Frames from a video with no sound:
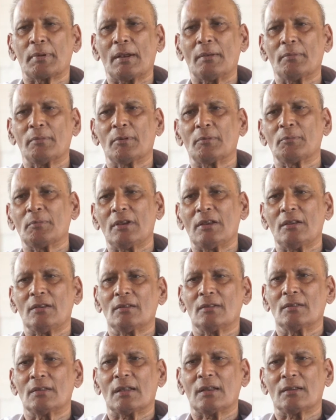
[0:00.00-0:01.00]
problem
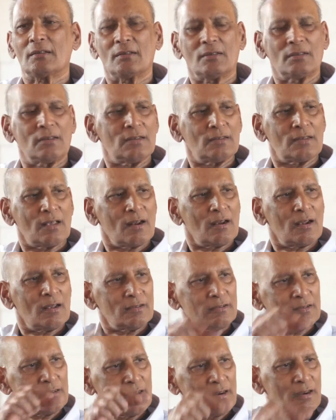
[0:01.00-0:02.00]
is that these are
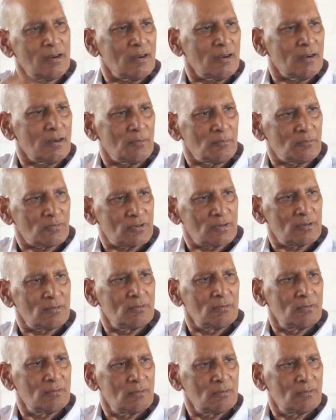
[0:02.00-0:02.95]
all synonyms.